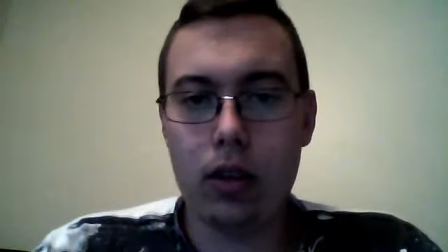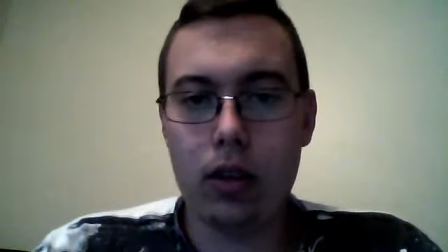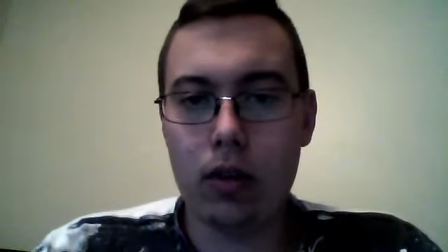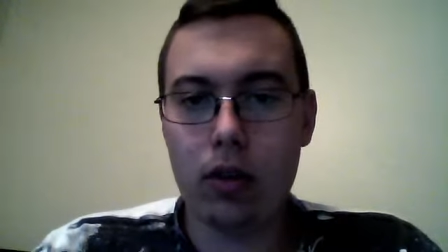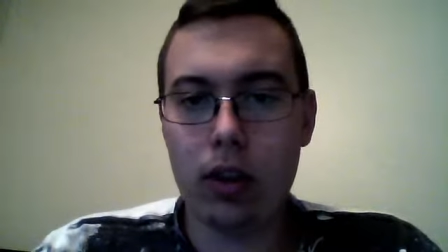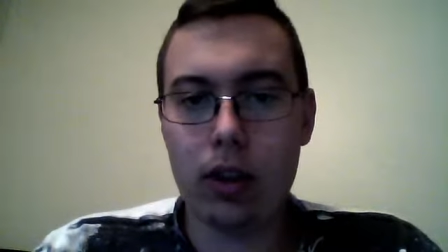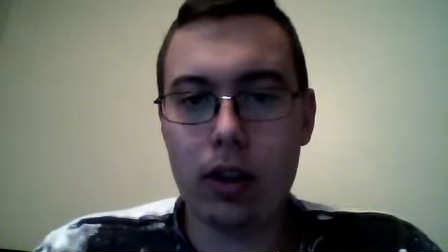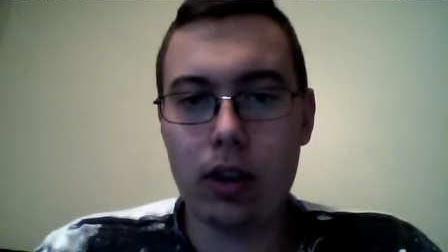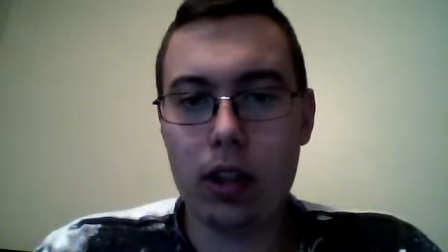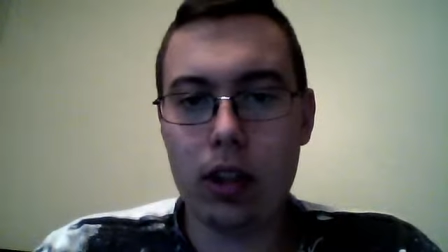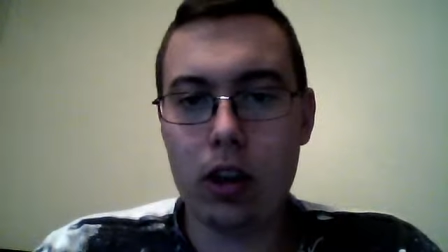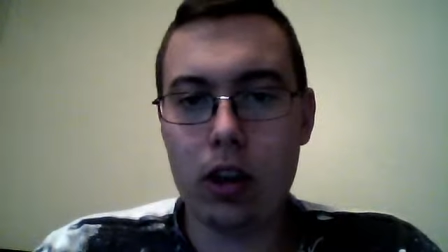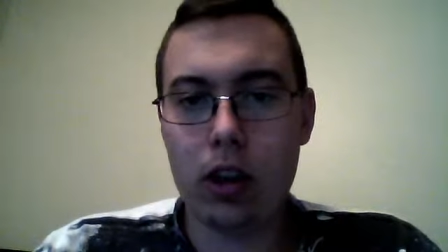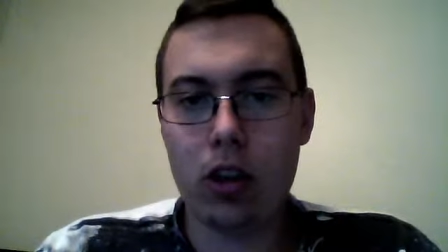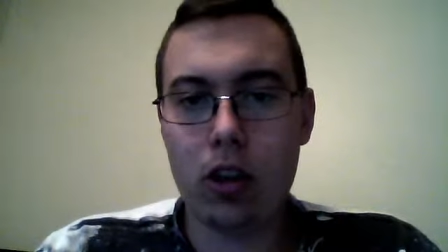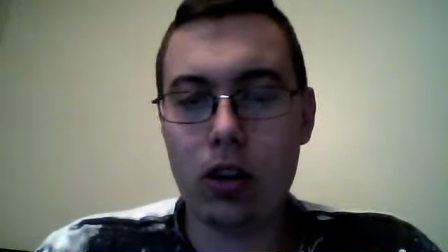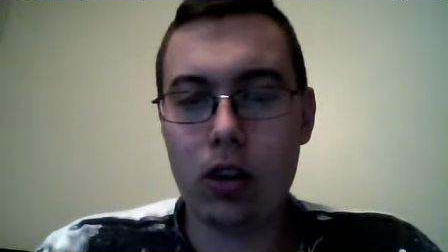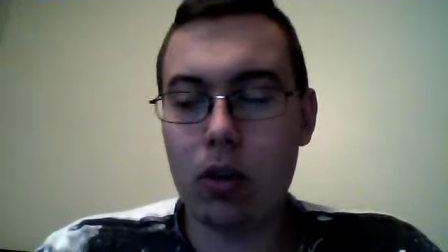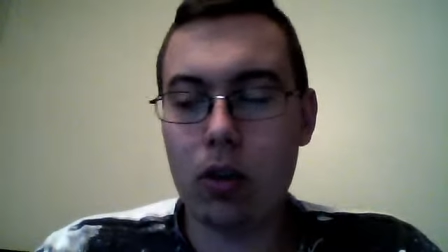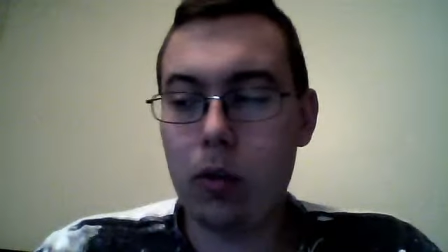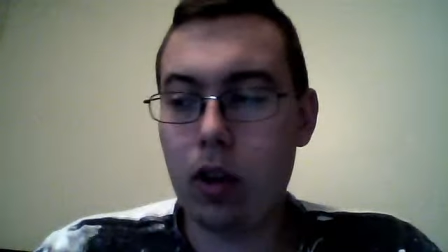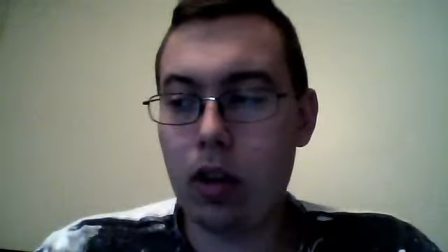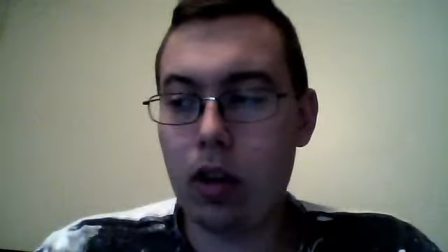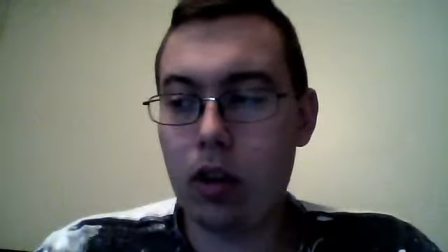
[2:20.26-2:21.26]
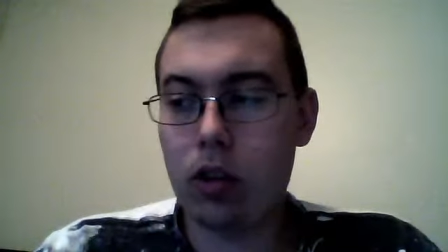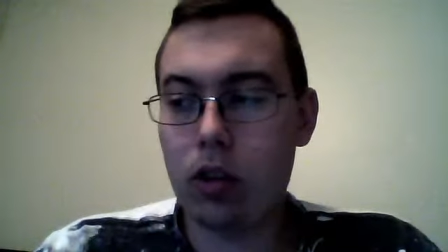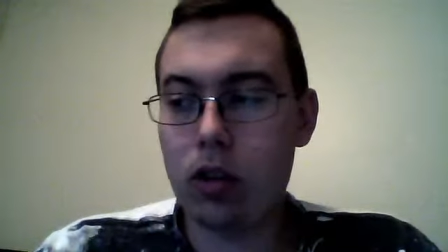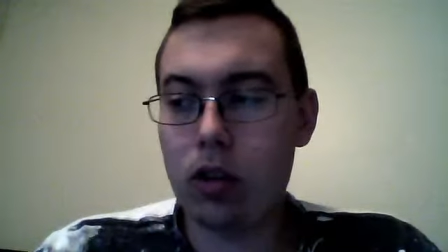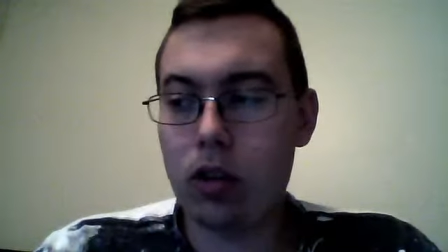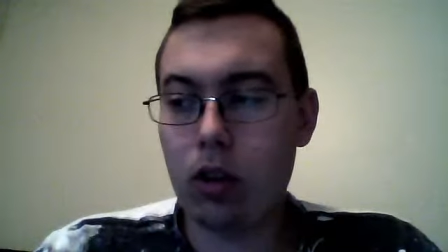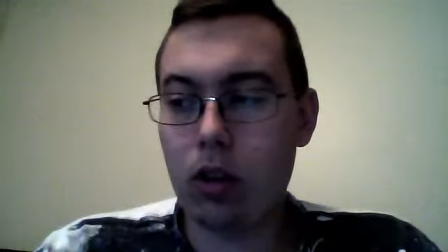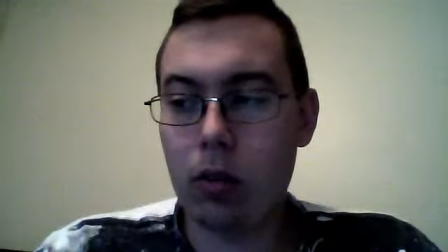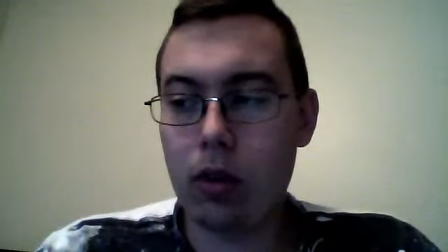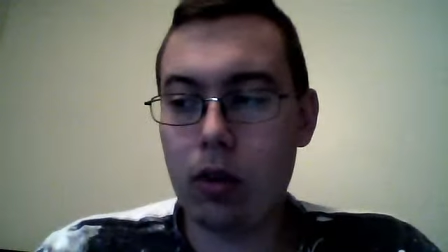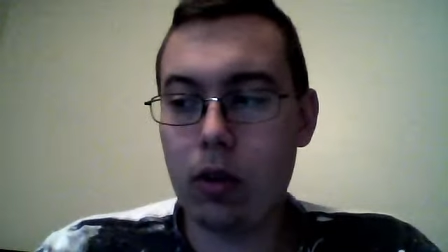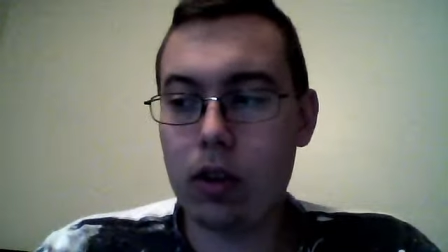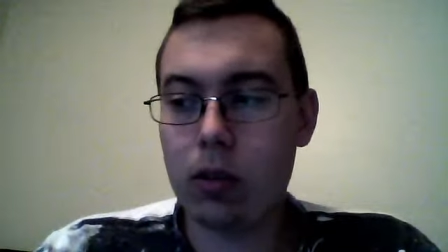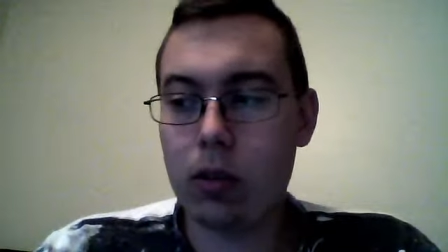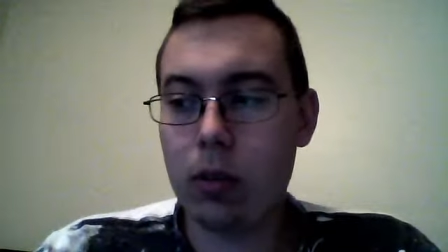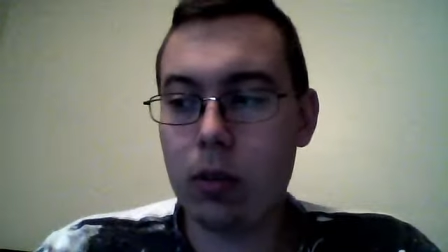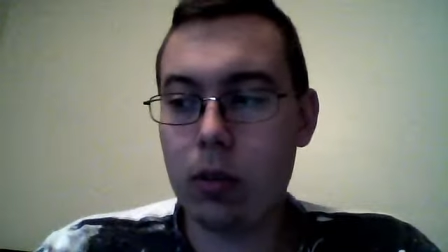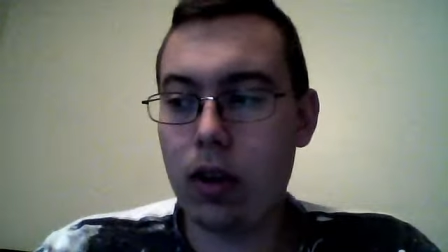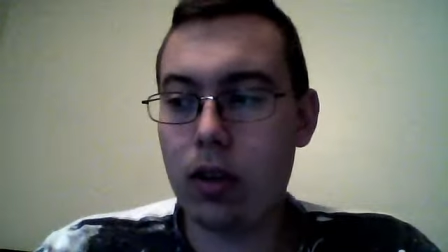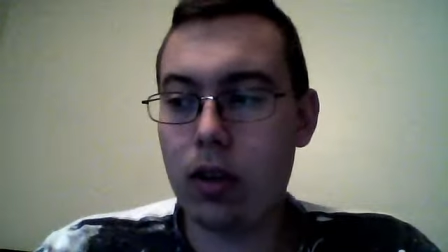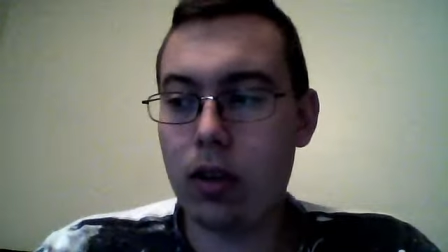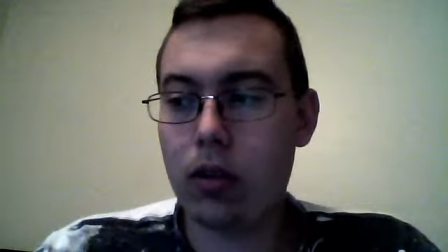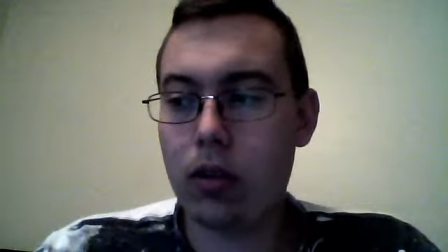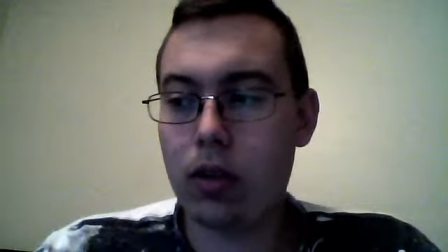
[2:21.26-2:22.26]
Like they could have made it so much
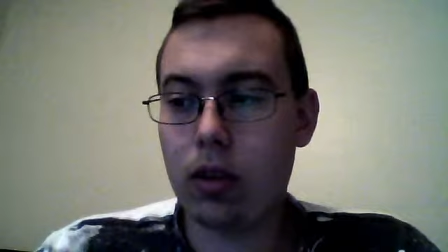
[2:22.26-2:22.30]
better,